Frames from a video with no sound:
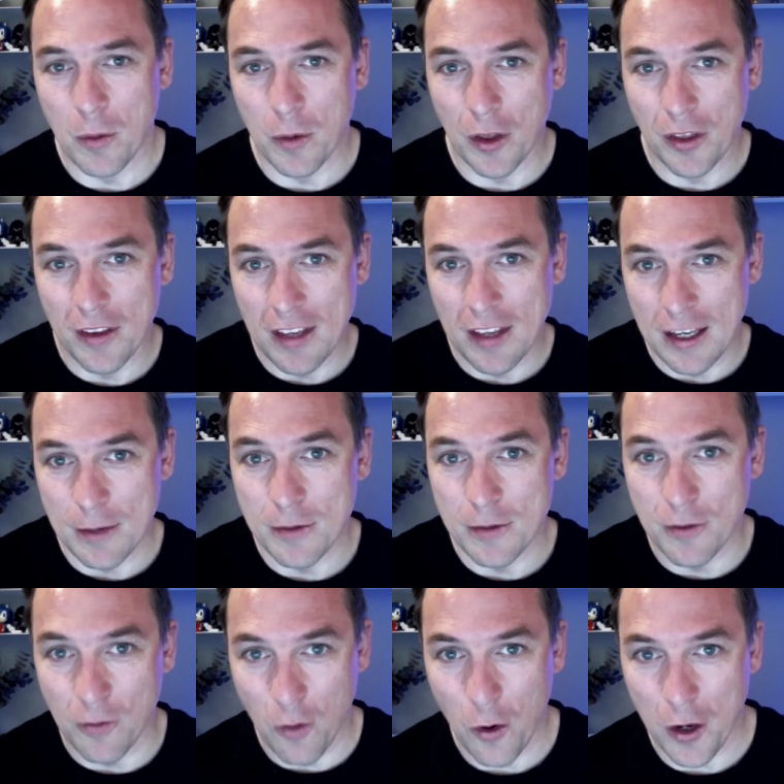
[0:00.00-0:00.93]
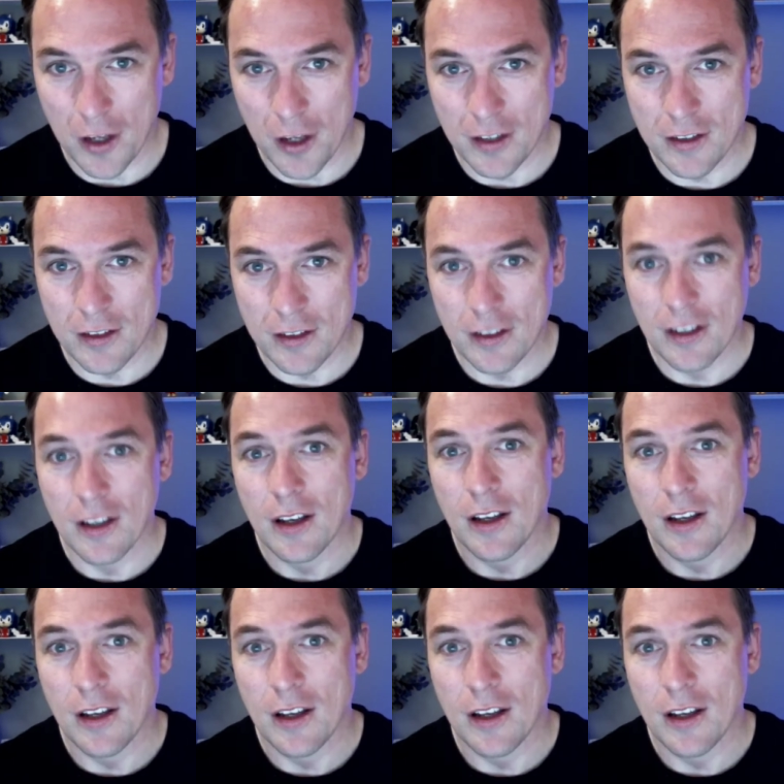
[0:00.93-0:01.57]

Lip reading: with Teams voice